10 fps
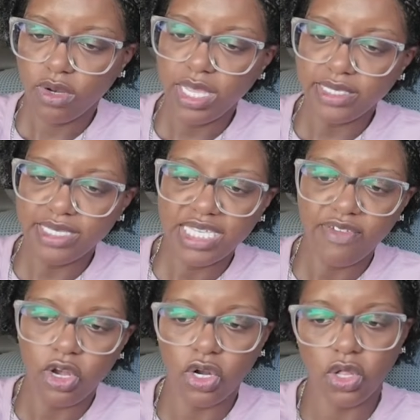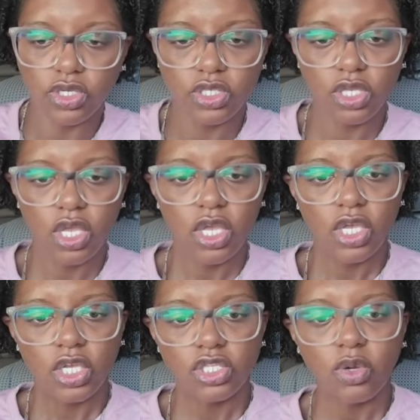Yeah, it's like $700.
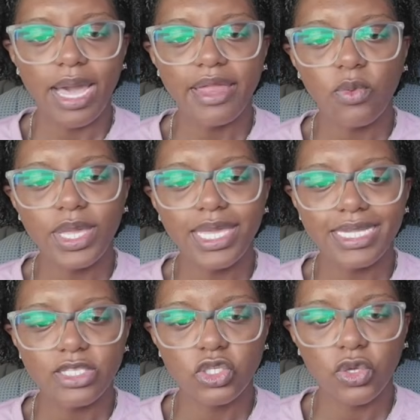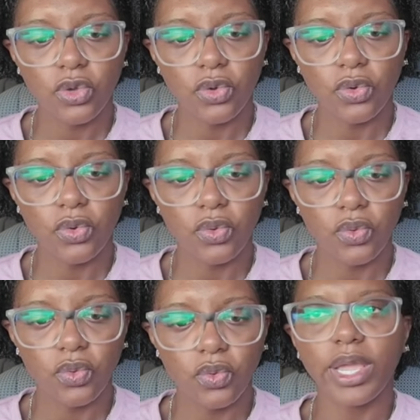So how do we get to,
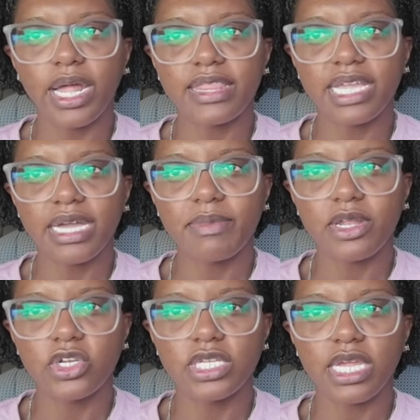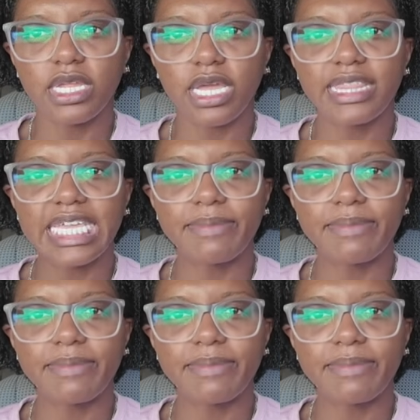wait, I think I'm understanding.